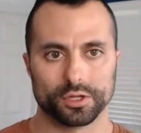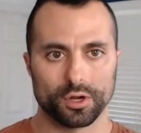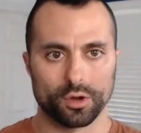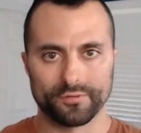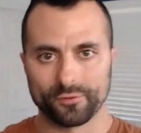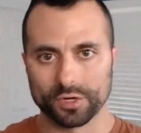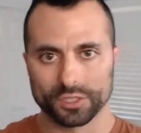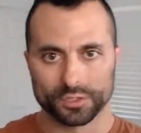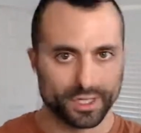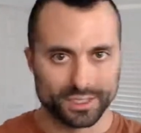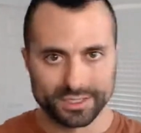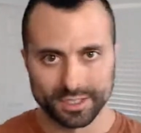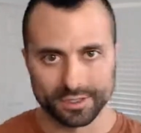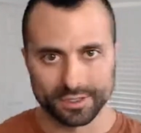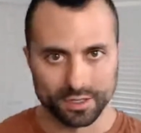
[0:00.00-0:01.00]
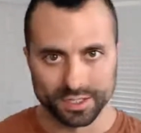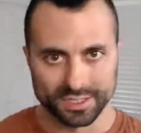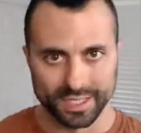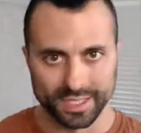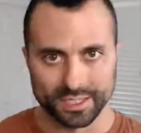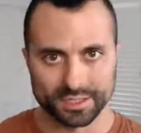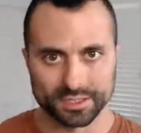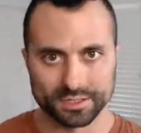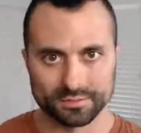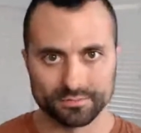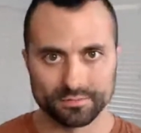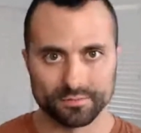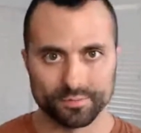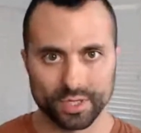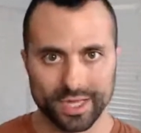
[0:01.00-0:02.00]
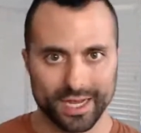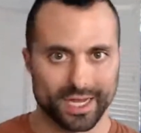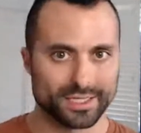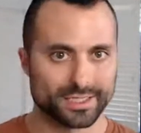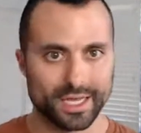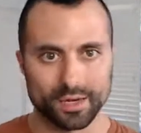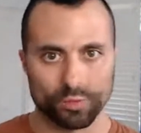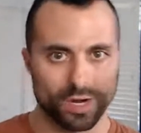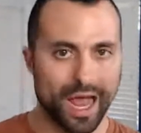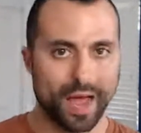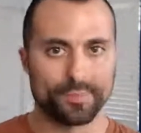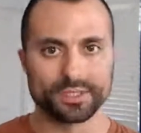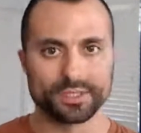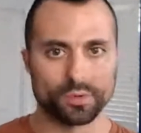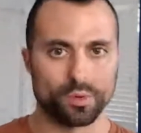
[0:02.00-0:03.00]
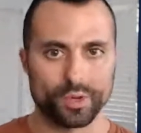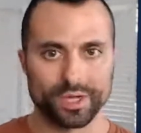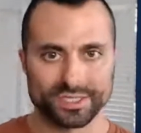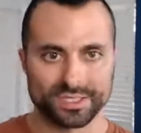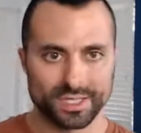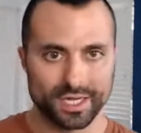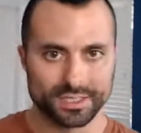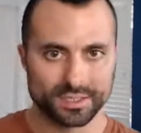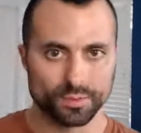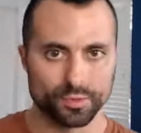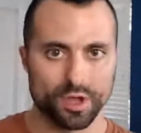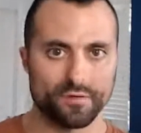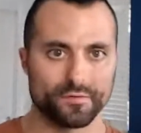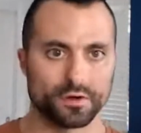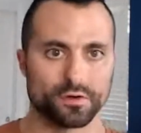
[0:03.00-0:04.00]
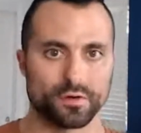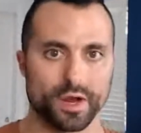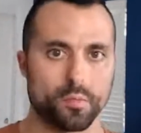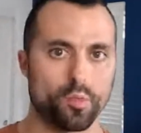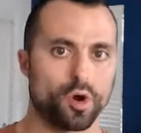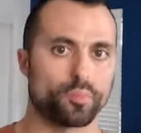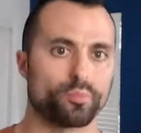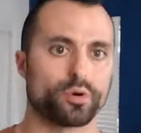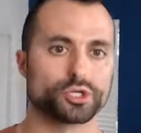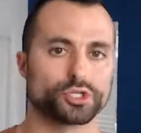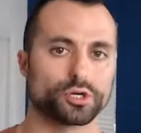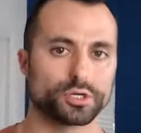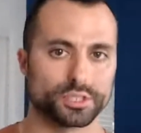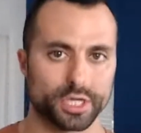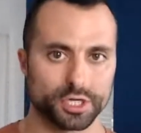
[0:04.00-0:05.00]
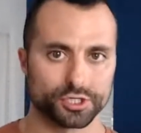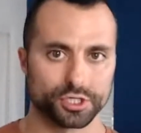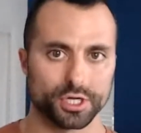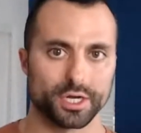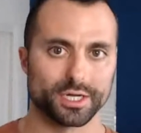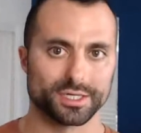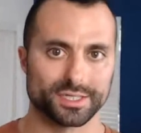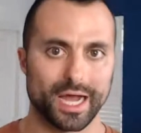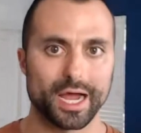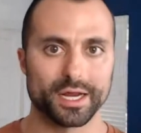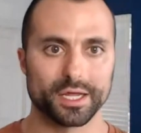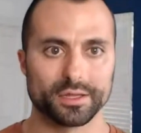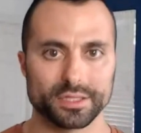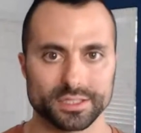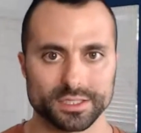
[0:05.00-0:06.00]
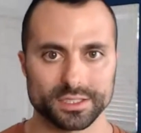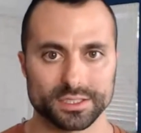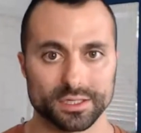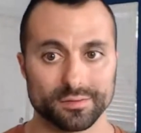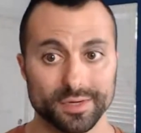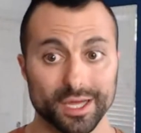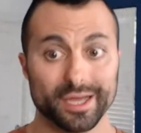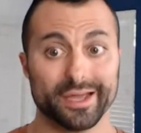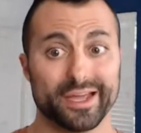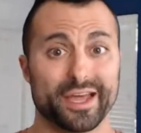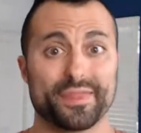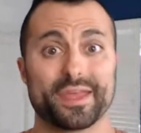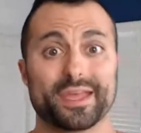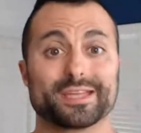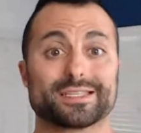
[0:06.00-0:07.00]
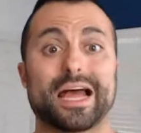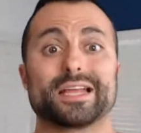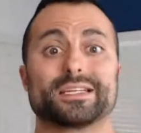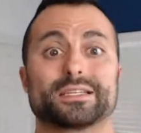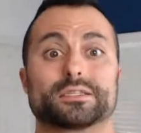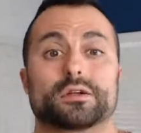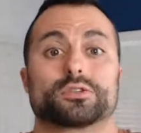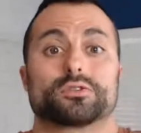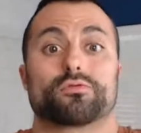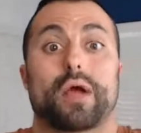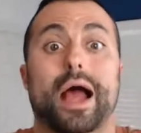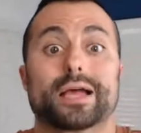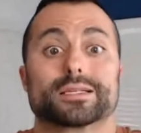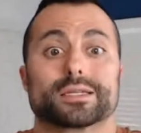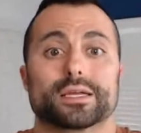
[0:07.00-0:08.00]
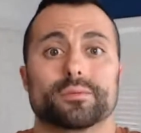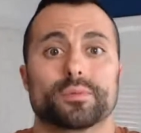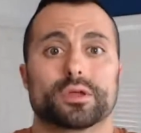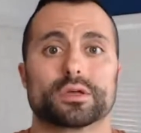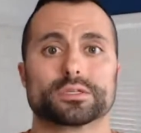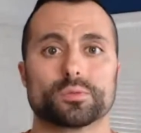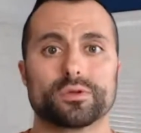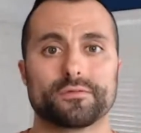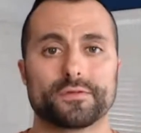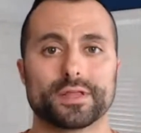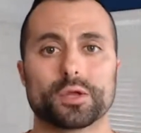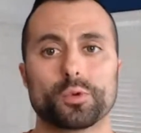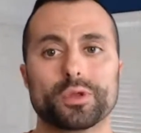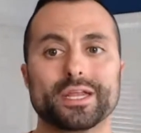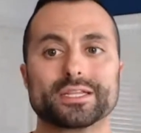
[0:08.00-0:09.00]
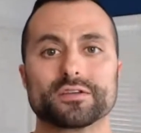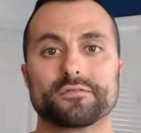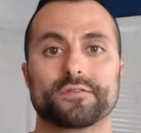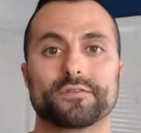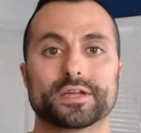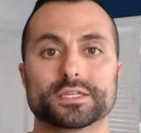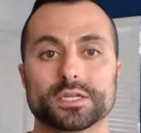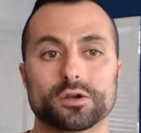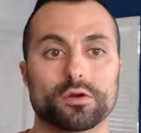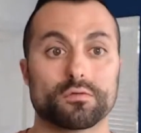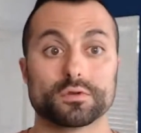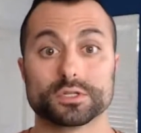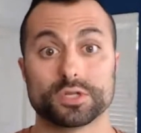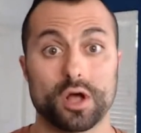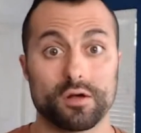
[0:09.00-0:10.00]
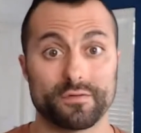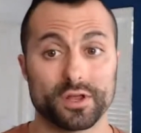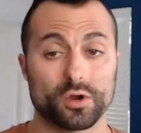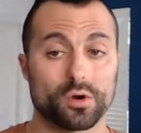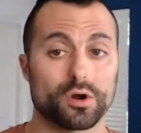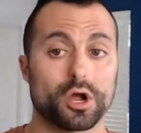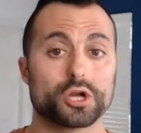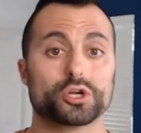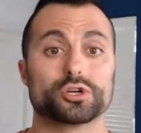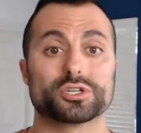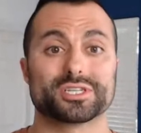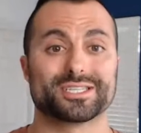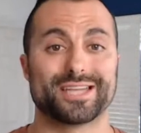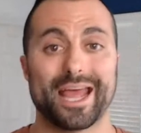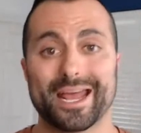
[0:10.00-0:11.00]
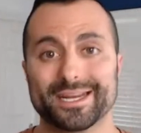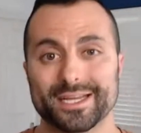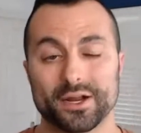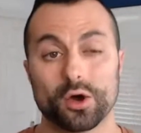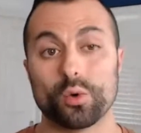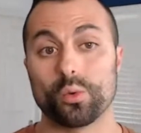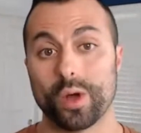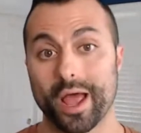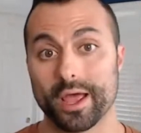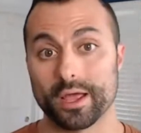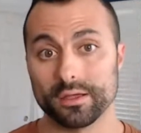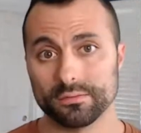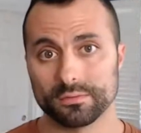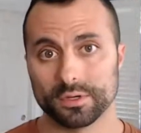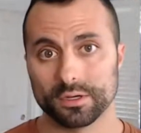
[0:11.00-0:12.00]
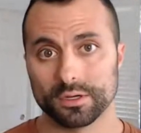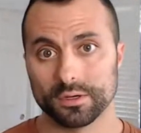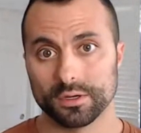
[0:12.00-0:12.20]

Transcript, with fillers: you know of course we can sit there and assess but like I said, what happens when we assess, we often create more pressurization and anxiety in the system. And the anxiety starts rising because we feel like we need to fix it or resolve it or understand it away